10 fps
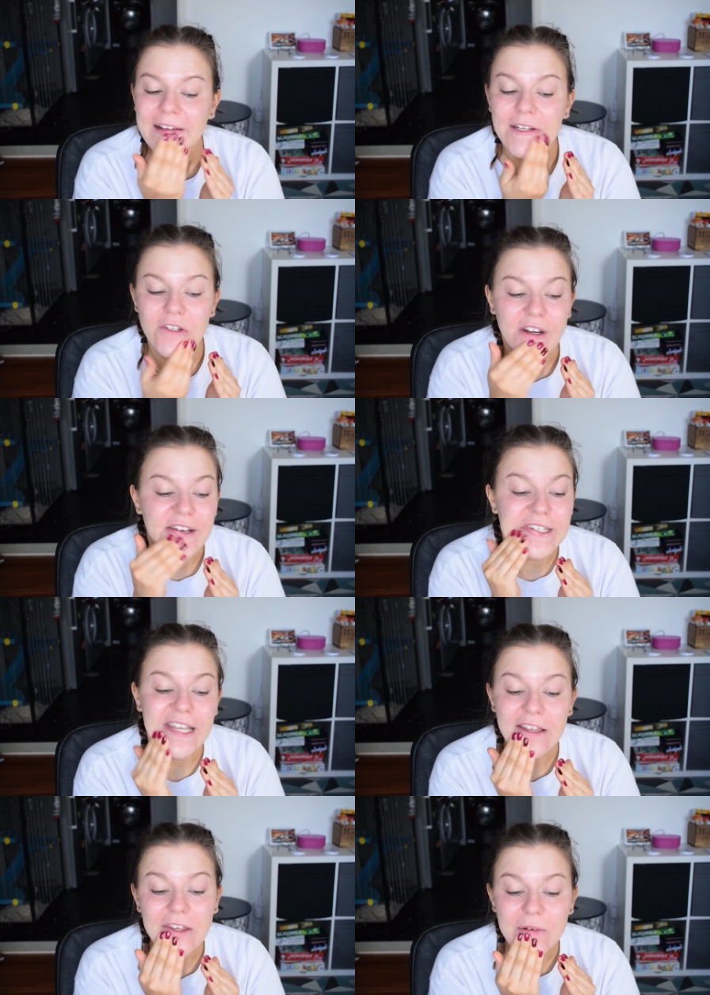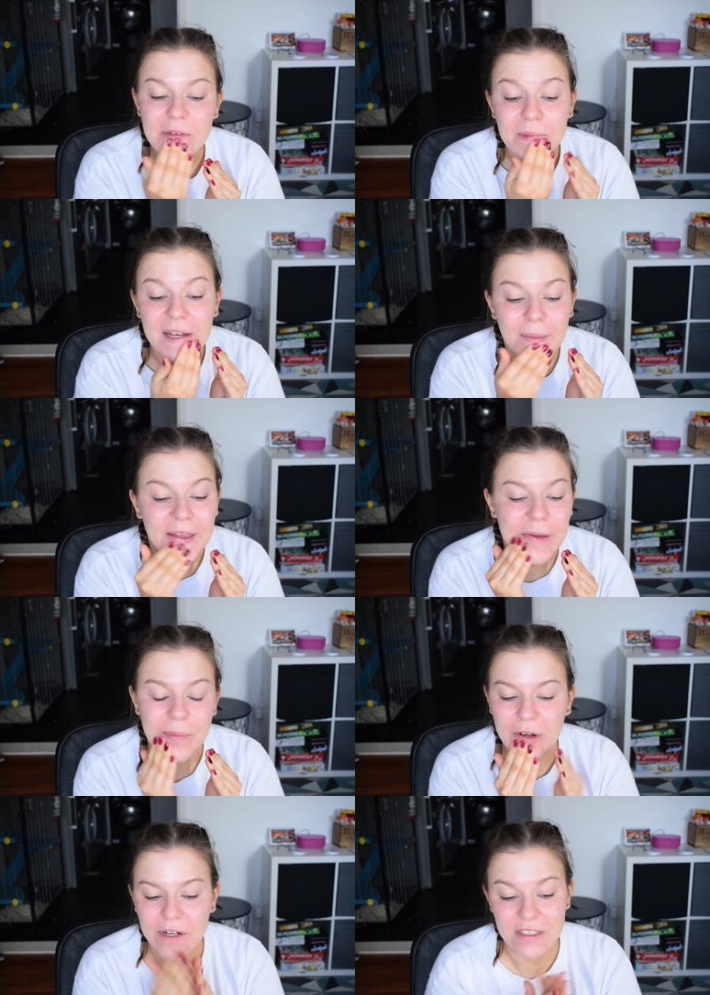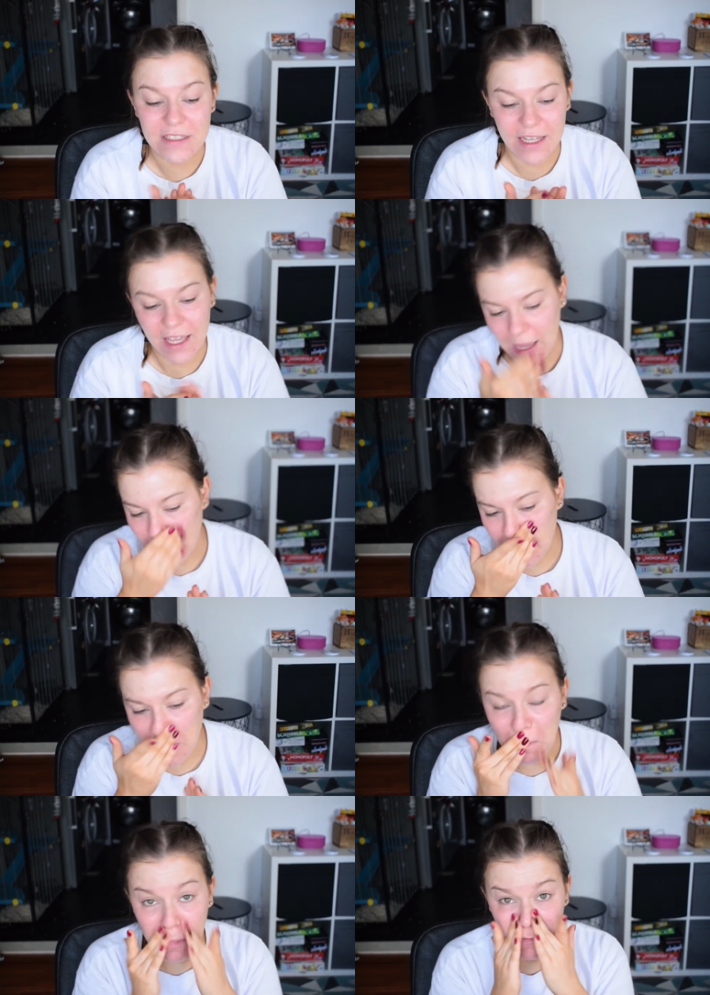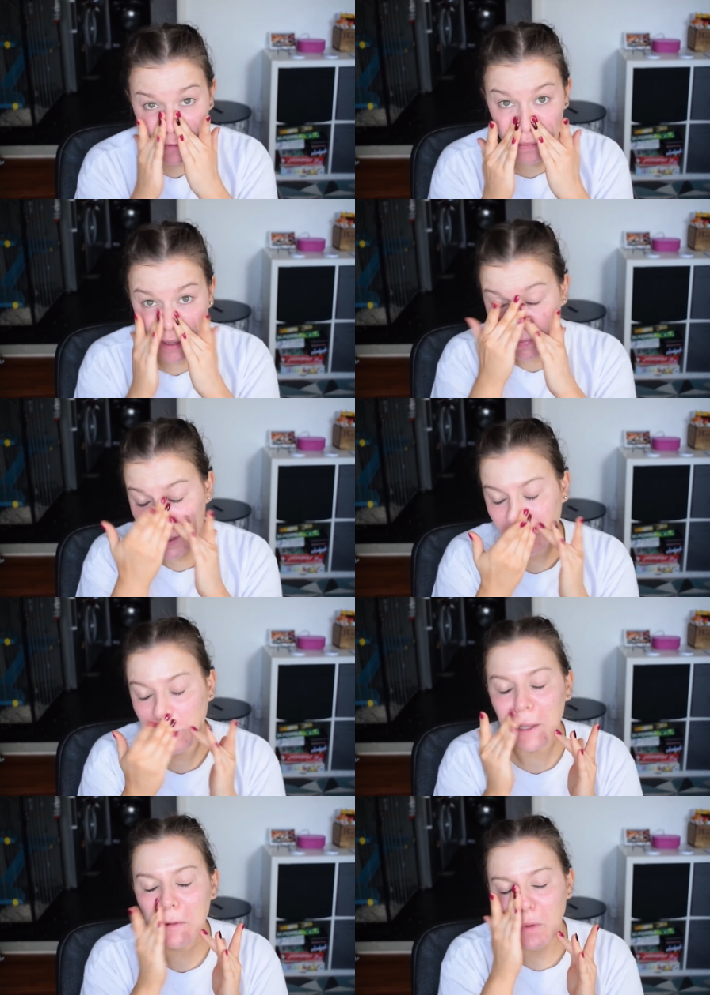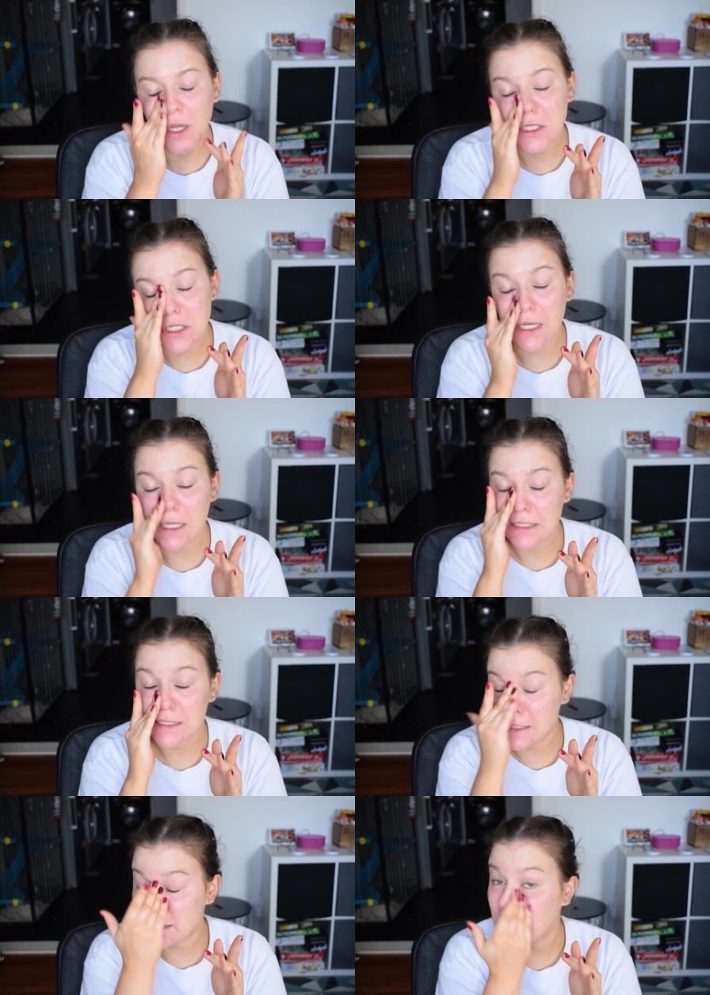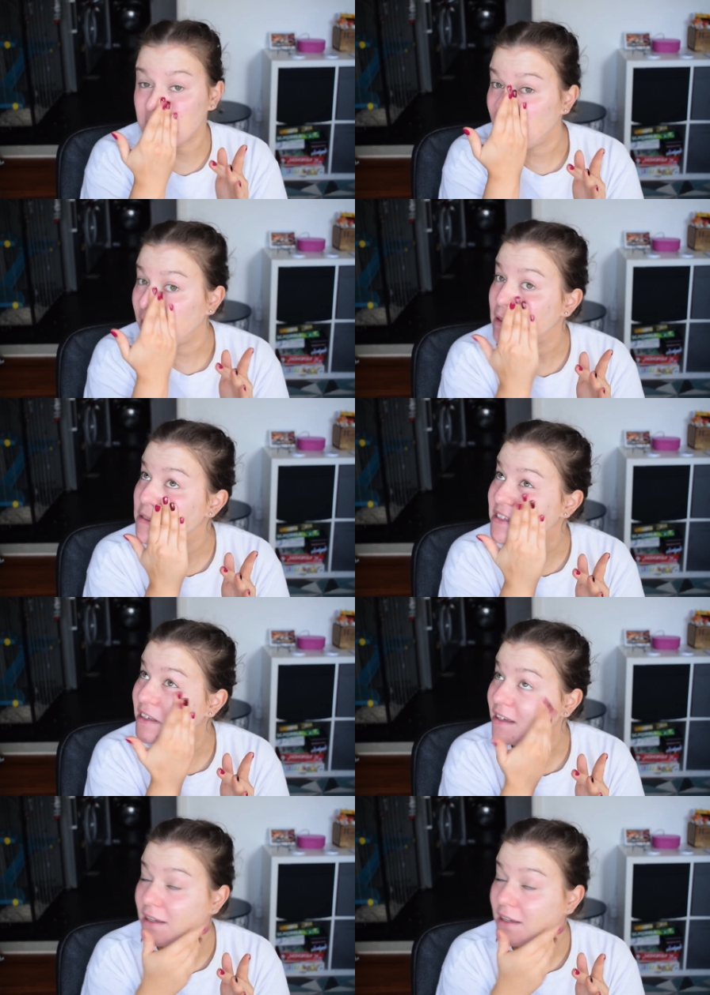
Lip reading: trying to get through as many makeup products as I can before my birthday, which is 6 months